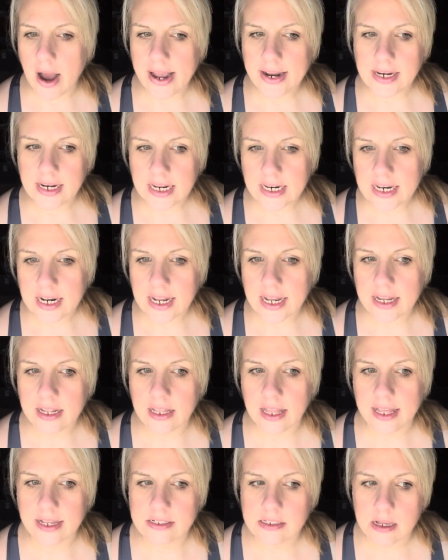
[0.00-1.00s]
I need to get
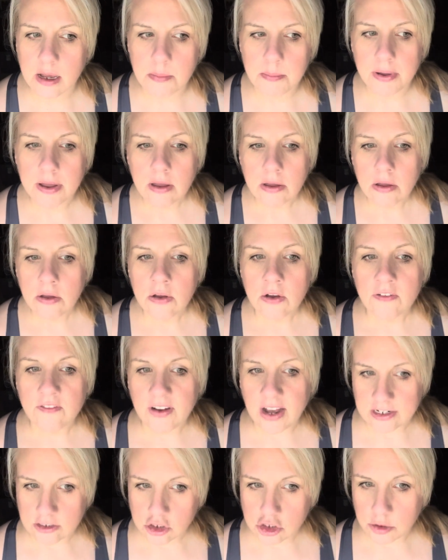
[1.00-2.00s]
like some
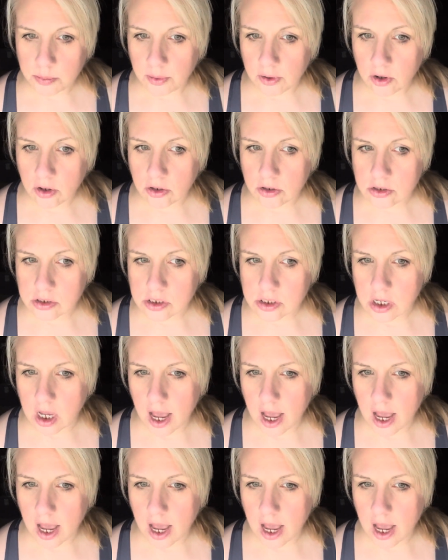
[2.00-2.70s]
vegetables.